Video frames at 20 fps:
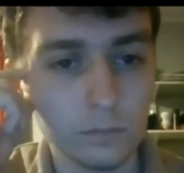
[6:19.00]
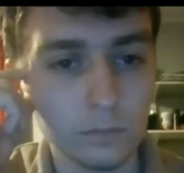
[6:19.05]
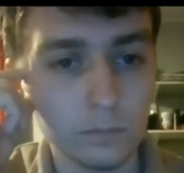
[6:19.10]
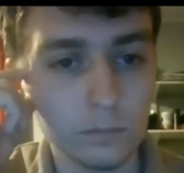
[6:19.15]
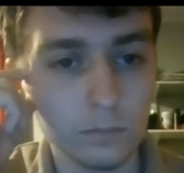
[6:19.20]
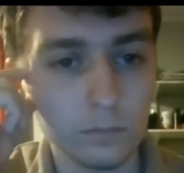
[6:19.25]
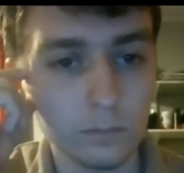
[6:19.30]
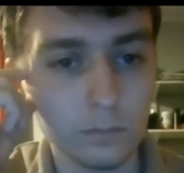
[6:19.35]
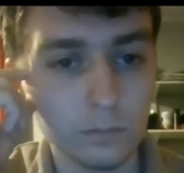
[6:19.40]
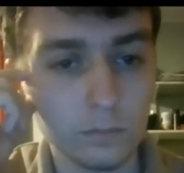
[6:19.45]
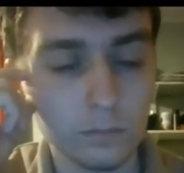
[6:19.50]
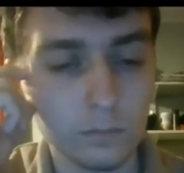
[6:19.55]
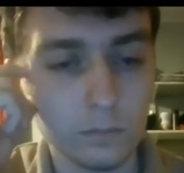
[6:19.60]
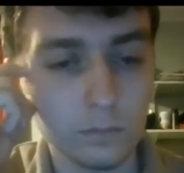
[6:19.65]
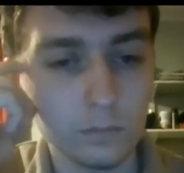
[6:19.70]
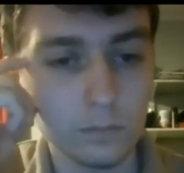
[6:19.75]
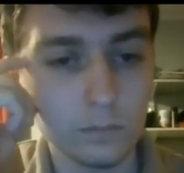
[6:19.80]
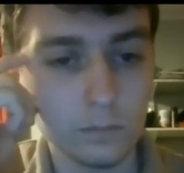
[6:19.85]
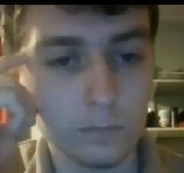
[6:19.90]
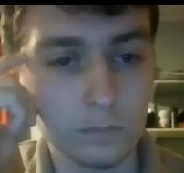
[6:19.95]

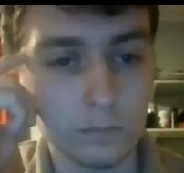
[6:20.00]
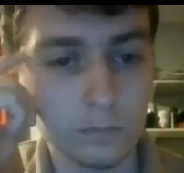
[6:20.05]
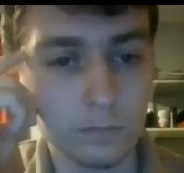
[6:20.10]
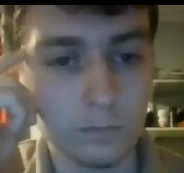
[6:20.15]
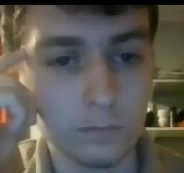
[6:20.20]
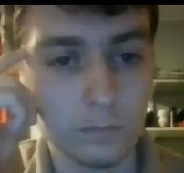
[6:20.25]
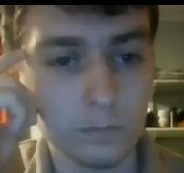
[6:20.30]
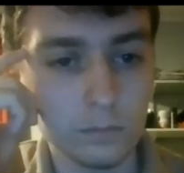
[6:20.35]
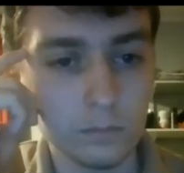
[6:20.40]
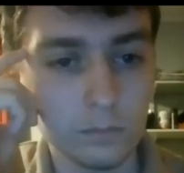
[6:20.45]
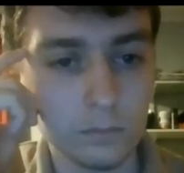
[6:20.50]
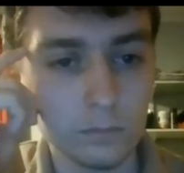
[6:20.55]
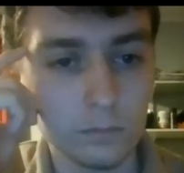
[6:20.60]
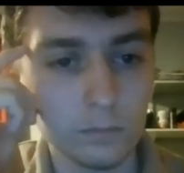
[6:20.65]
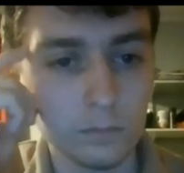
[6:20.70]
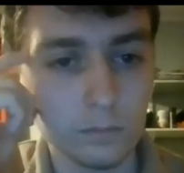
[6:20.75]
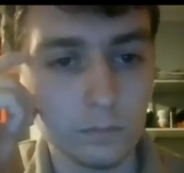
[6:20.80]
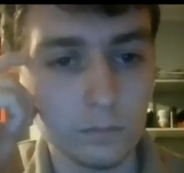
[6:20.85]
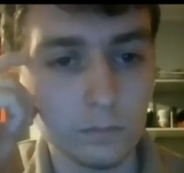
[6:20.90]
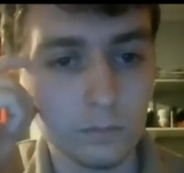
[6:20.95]

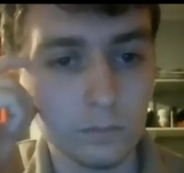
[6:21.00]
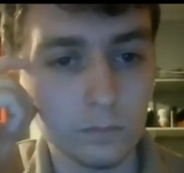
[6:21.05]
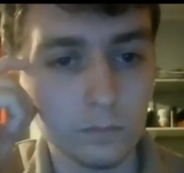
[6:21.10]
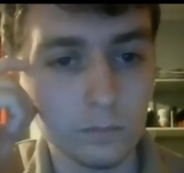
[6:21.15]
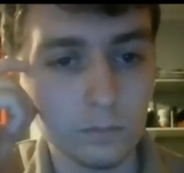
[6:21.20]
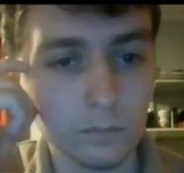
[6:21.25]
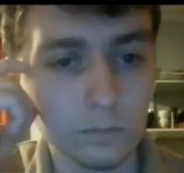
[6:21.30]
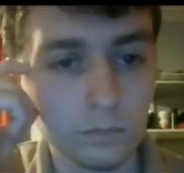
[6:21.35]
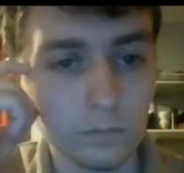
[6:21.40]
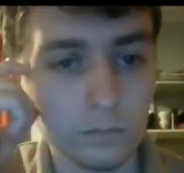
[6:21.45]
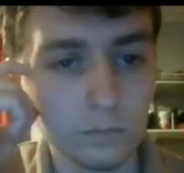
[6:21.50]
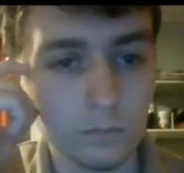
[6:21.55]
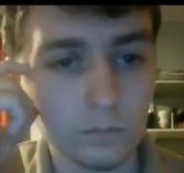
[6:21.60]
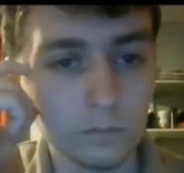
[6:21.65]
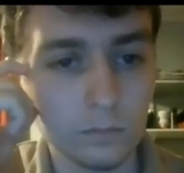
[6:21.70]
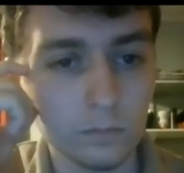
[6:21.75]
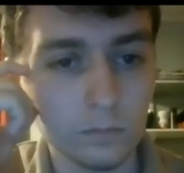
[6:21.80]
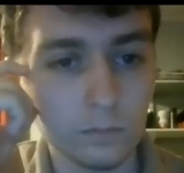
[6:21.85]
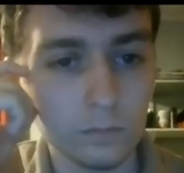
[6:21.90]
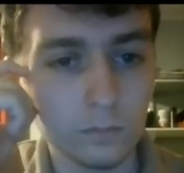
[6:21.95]

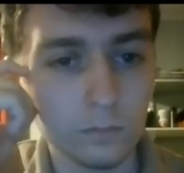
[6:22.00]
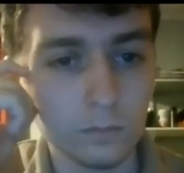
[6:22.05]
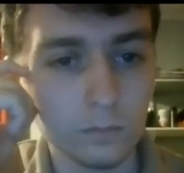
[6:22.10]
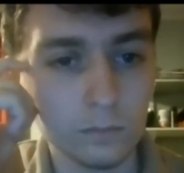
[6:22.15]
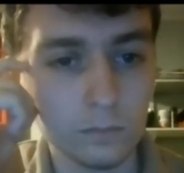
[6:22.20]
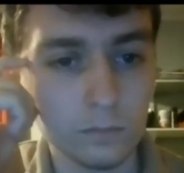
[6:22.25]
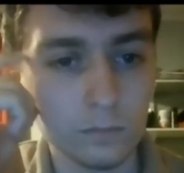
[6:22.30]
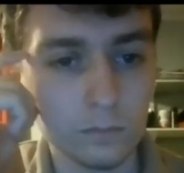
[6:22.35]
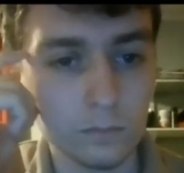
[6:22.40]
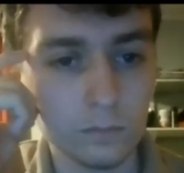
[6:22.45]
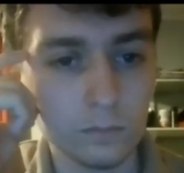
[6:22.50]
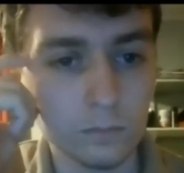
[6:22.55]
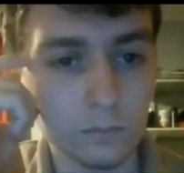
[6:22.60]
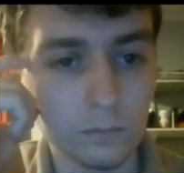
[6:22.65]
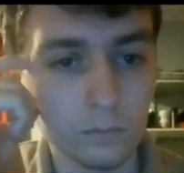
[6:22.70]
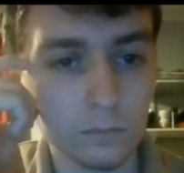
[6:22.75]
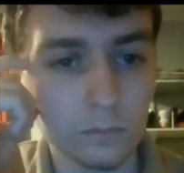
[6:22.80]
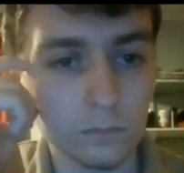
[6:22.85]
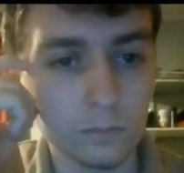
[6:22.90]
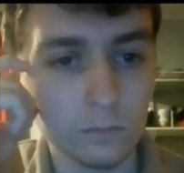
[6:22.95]

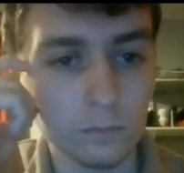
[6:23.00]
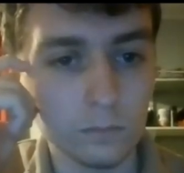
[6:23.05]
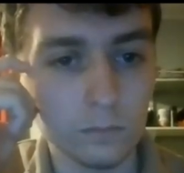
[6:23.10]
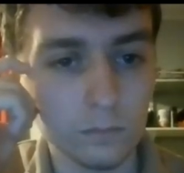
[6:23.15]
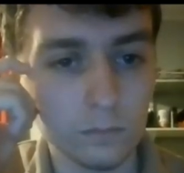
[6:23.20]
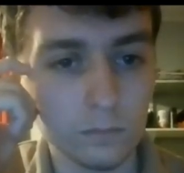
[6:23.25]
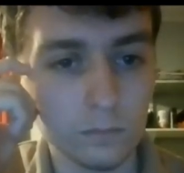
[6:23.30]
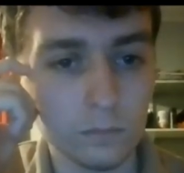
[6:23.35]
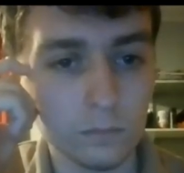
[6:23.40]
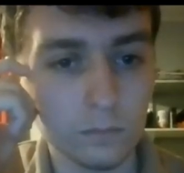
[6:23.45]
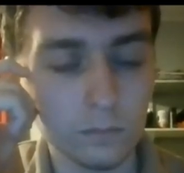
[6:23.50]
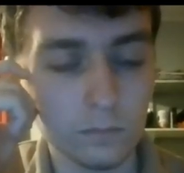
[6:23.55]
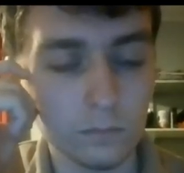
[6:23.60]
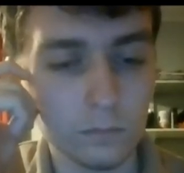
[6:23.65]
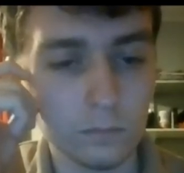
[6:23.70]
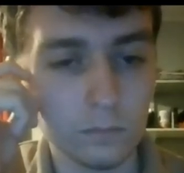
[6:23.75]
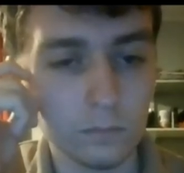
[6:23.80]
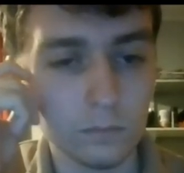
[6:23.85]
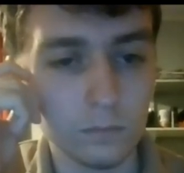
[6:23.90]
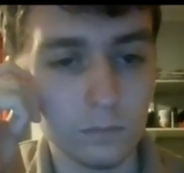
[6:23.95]

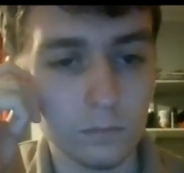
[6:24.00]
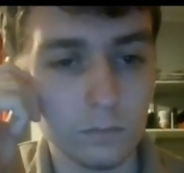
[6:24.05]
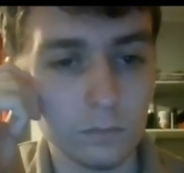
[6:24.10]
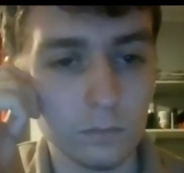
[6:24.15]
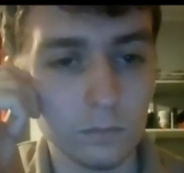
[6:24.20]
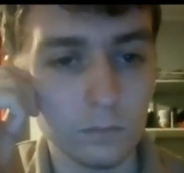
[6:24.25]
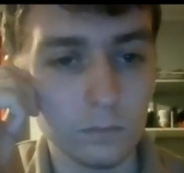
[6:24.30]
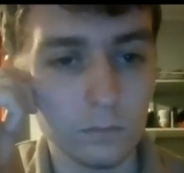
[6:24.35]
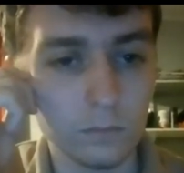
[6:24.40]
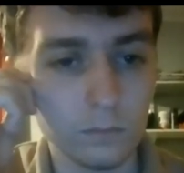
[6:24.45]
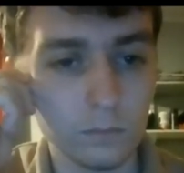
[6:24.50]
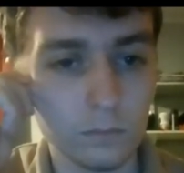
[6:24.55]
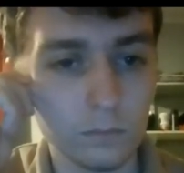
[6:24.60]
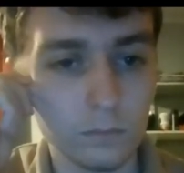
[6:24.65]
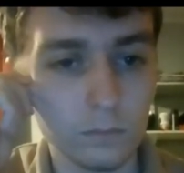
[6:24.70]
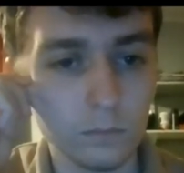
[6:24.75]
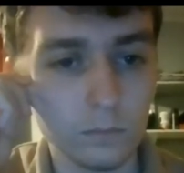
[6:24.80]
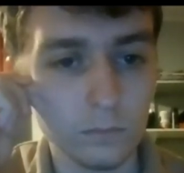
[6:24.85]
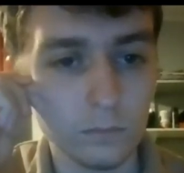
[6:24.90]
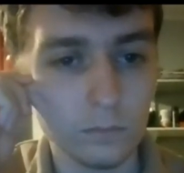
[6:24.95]

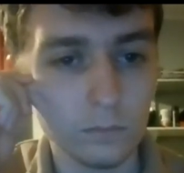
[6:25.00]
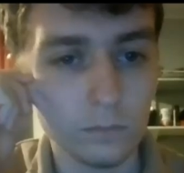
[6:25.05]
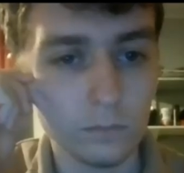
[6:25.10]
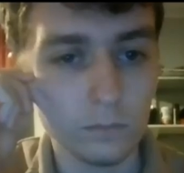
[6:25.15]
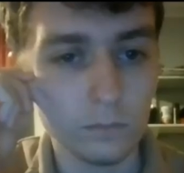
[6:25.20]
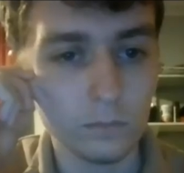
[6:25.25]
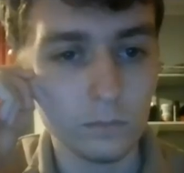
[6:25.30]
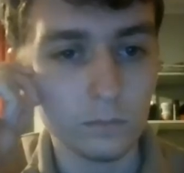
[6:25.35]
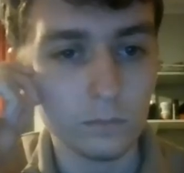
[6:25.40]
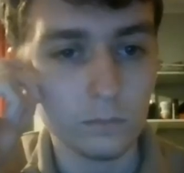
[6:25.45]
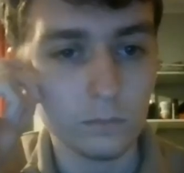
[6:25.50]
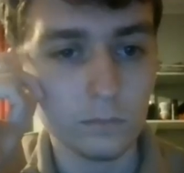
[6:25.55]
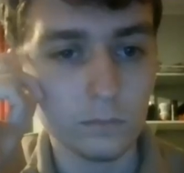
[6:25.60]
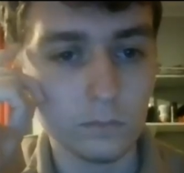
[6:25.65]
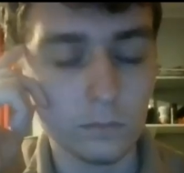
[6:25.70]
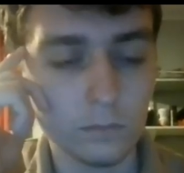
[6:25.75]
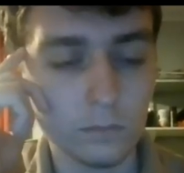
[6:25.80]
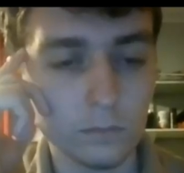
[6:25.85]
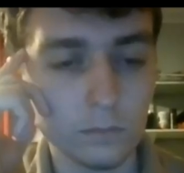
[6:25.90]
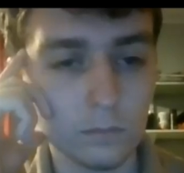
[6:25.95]

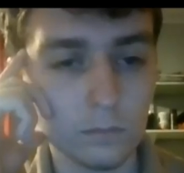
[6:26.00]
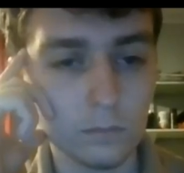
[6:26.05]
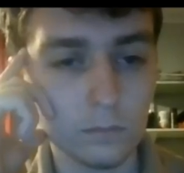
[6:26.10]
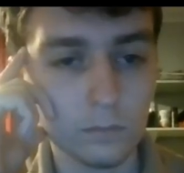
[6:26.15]
[no speech]